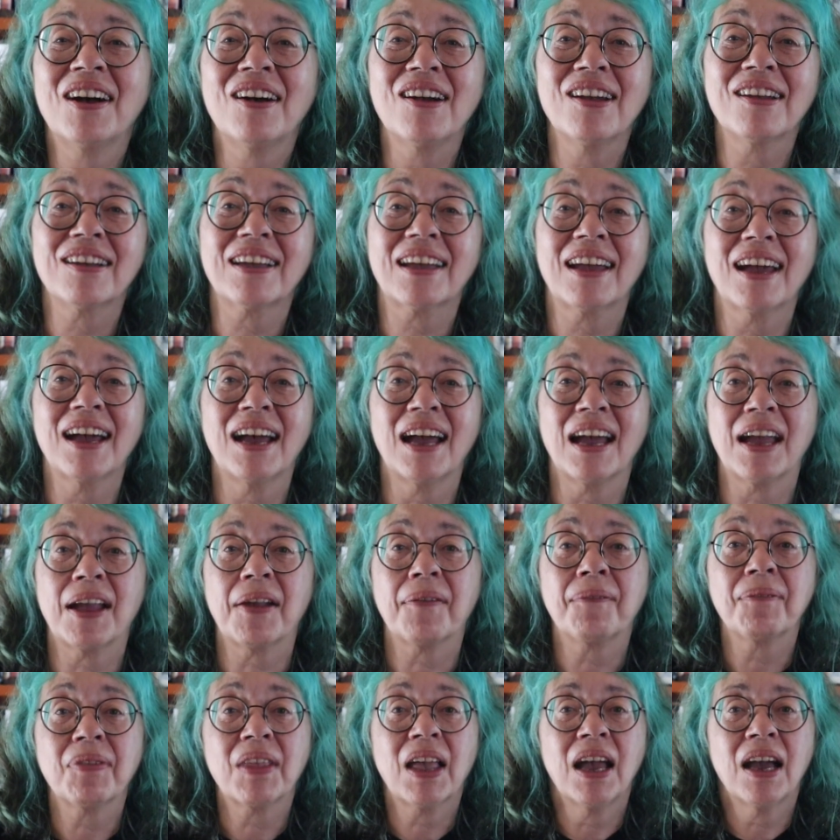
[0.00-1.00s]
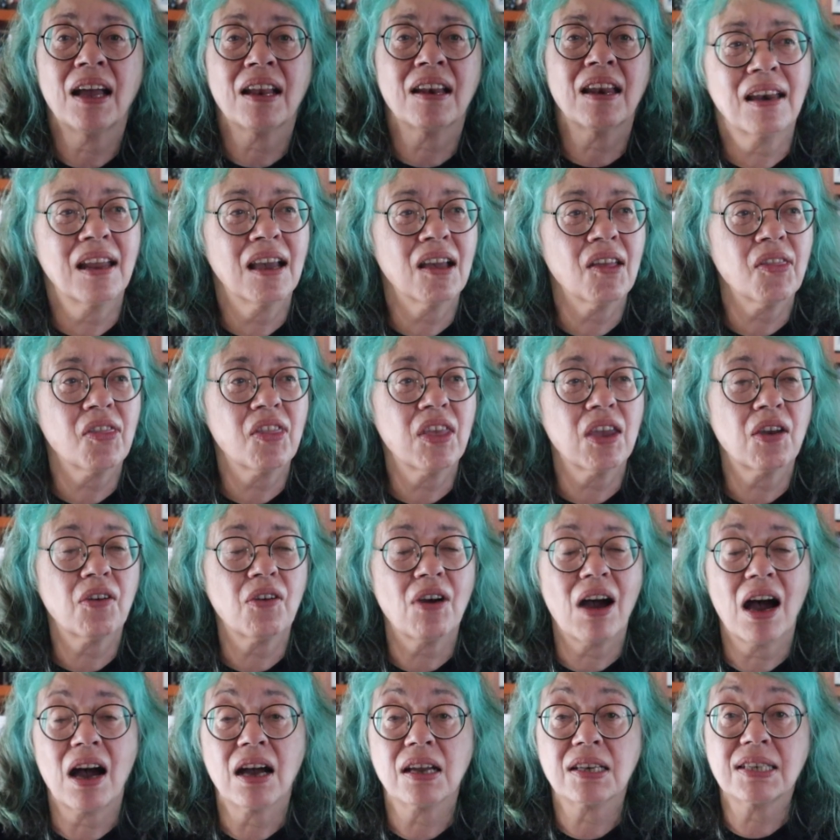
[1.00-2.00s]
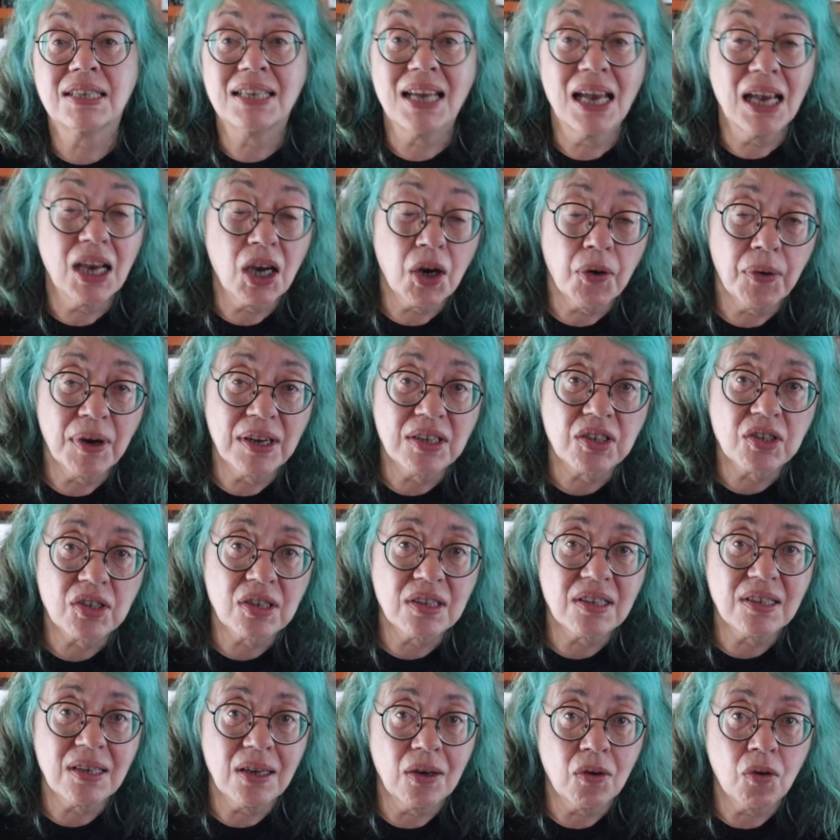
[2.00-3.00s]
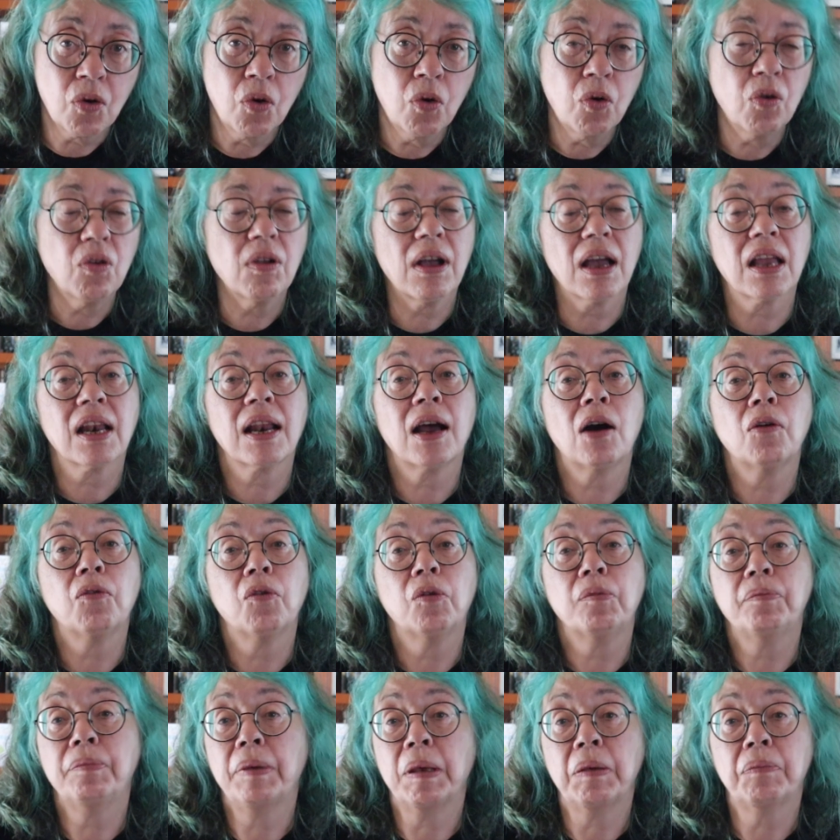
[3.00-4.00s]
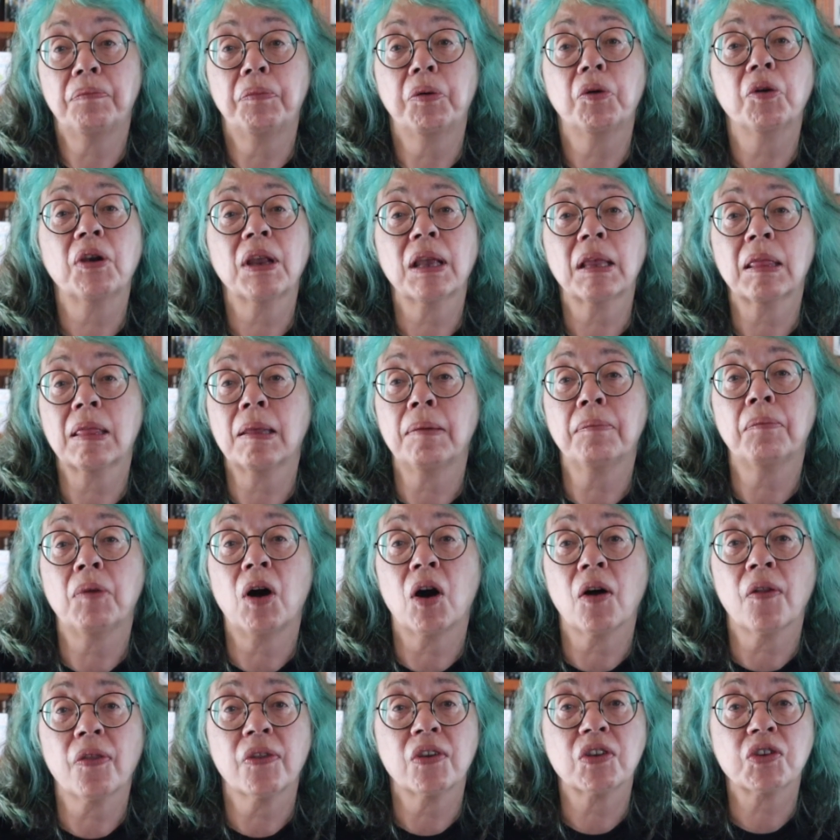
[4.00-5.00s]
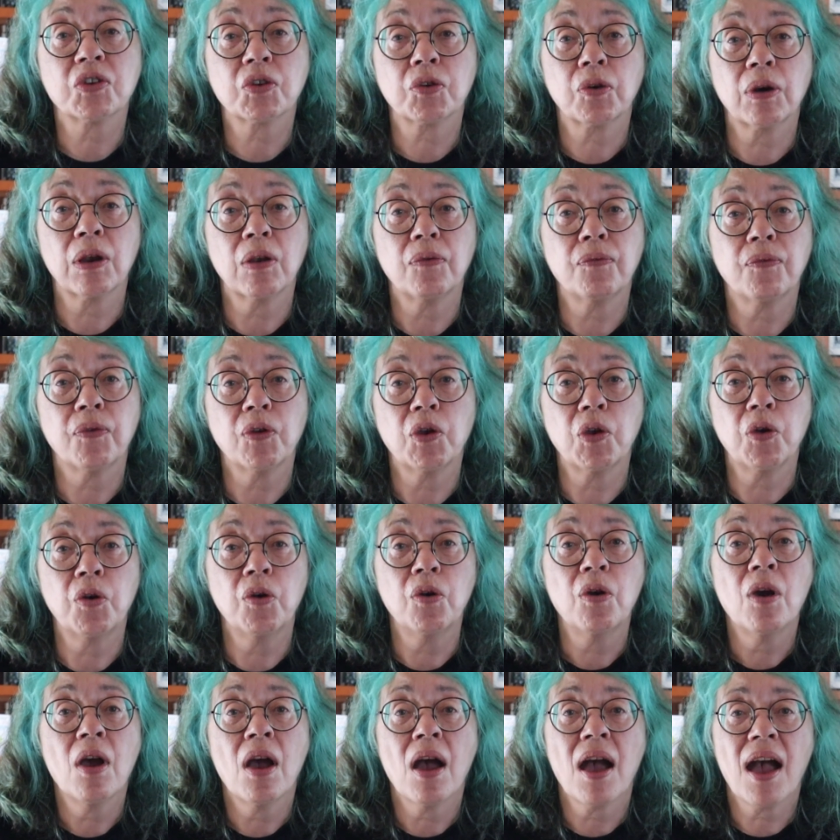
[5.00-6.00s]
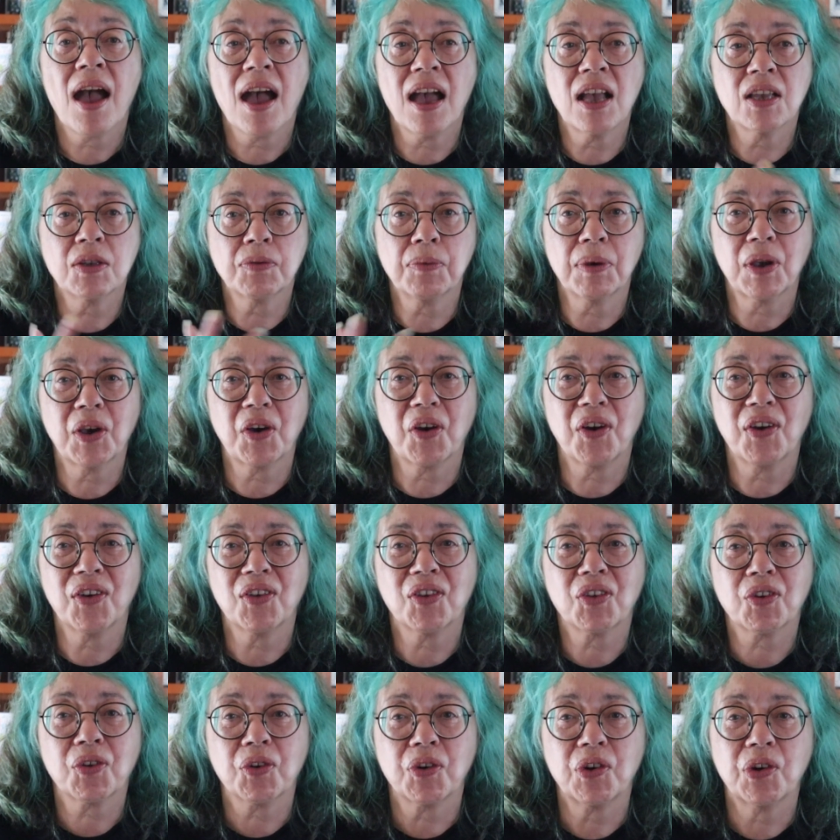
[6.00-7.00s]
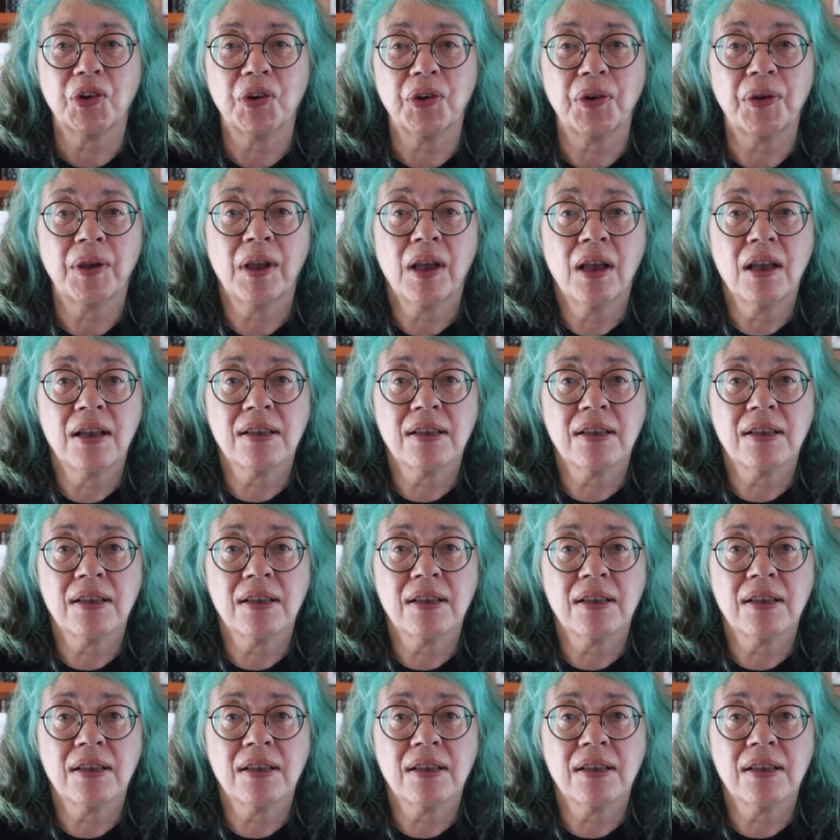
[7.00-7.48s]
Okay, now there are 10 questions in all, and I will be putting them on the screen for you as we go through.